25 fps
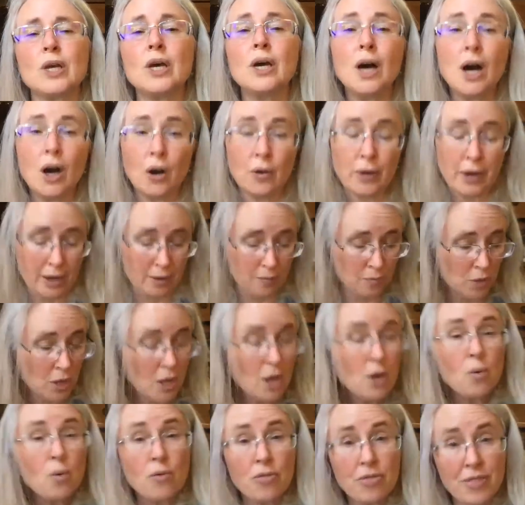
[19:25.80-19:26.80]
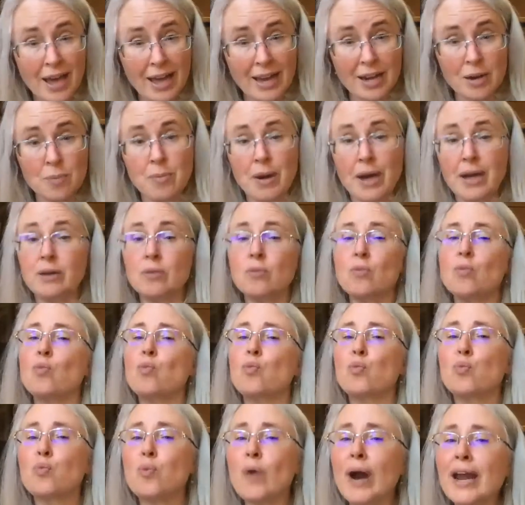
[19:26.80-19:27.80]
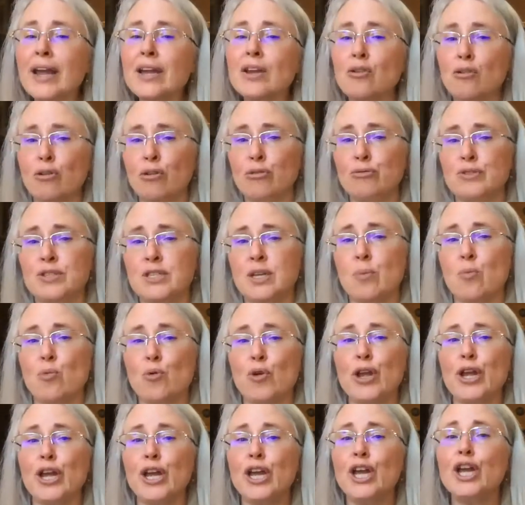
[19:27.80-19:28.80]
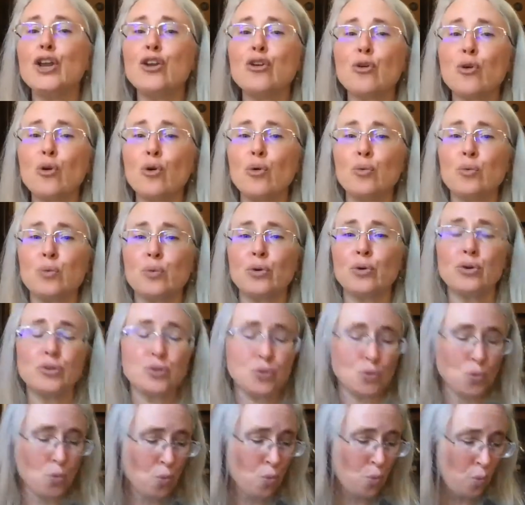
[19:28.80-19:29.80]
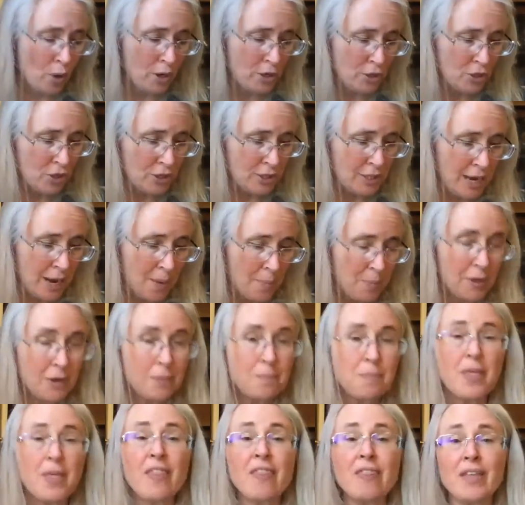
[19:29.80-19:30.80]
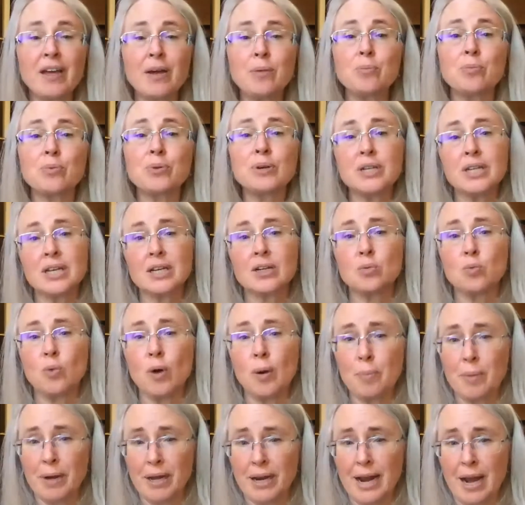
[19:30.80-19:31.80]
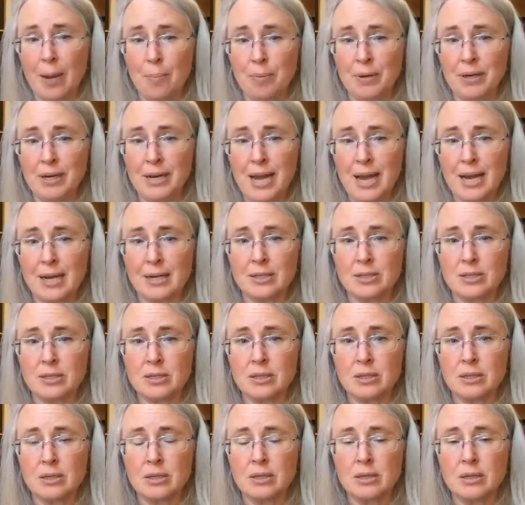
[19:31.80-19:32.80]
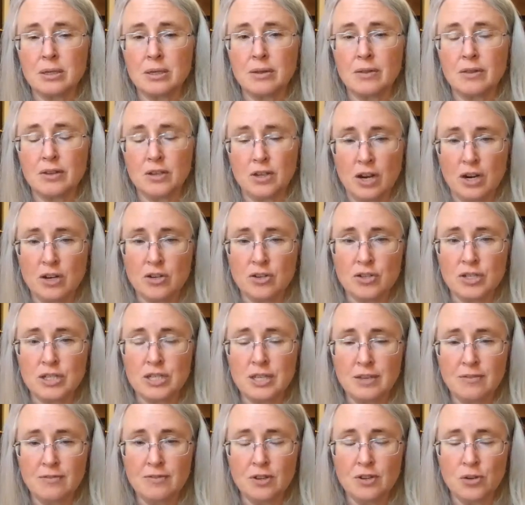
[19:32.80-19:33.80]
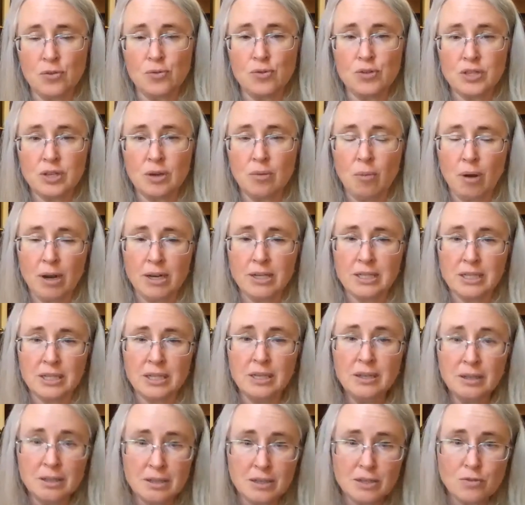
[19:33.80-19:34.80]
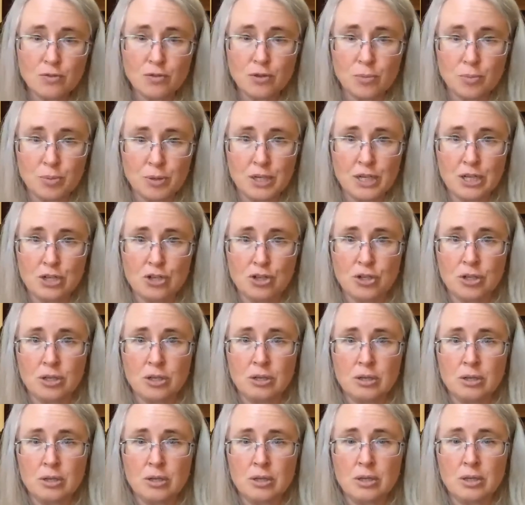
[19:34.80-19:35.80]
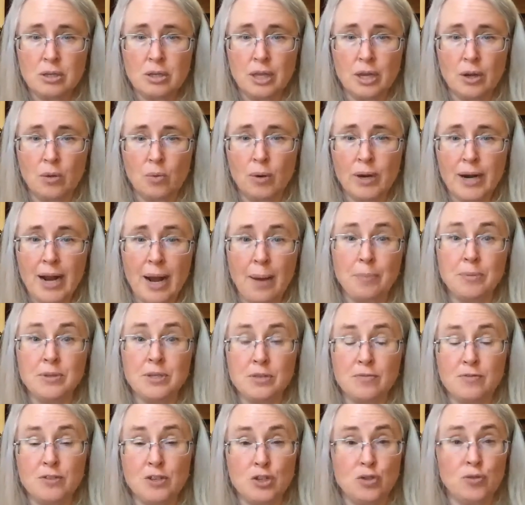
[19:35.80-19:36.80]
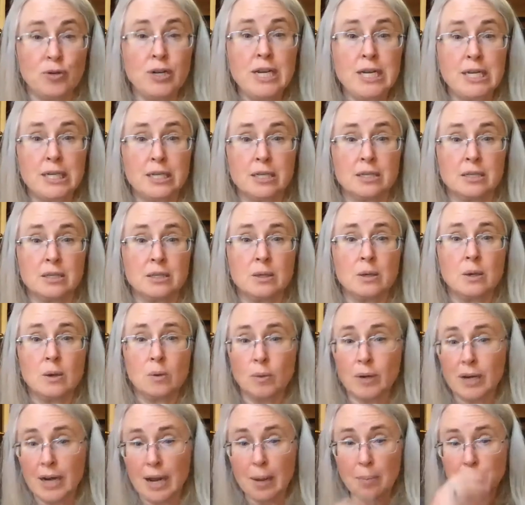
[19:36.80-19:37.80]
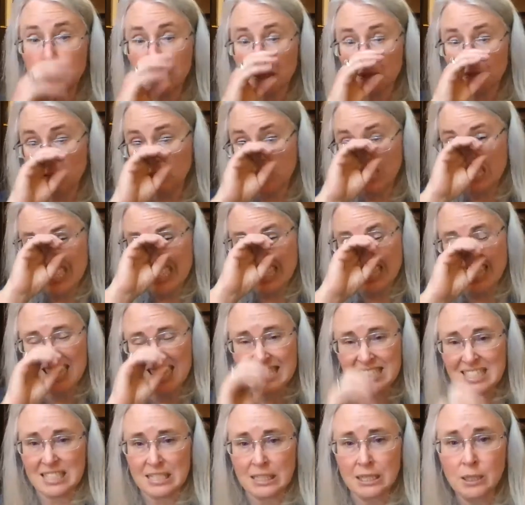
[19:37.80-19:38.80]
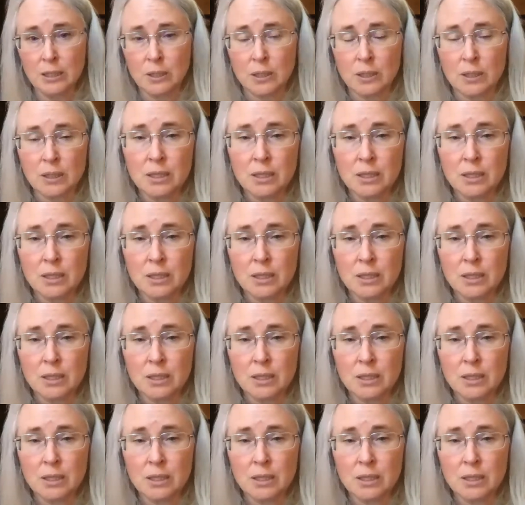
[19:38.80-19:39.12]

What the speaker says: Okay, with that in mind, write your own summary in your own words, what just happened, and then predict what might happen next. The doctor's given you some ideas for a prediction, like what happens if he drinks? What happens if he doesn't lie still?